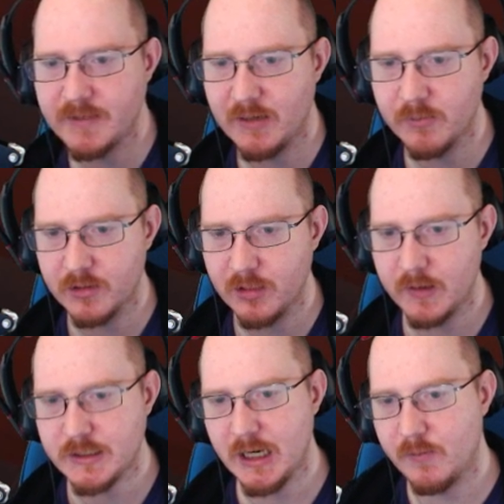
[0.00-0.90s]
tank with a
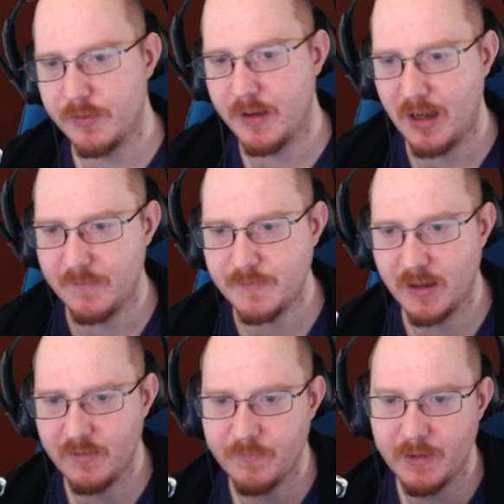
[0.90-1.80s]
slower tank with the half
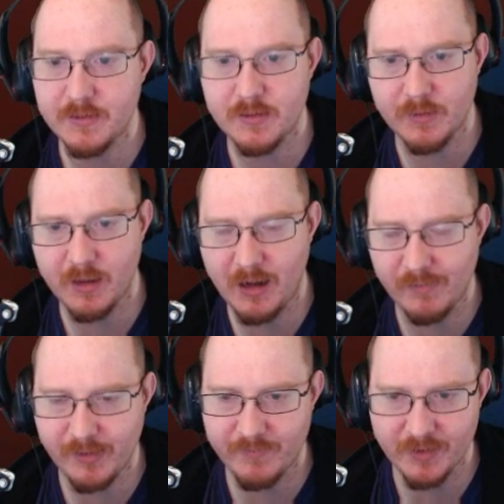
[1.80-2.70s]
dive mess
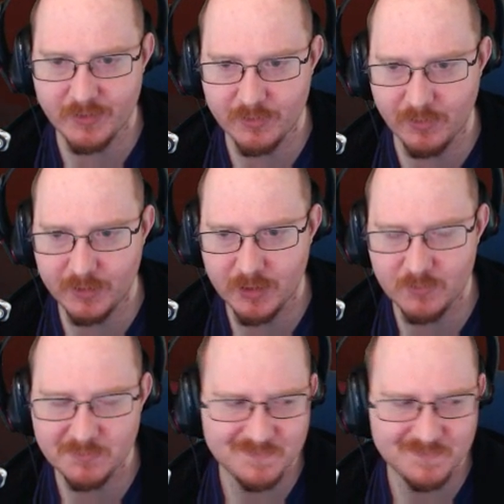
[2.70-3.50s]
and solo queue?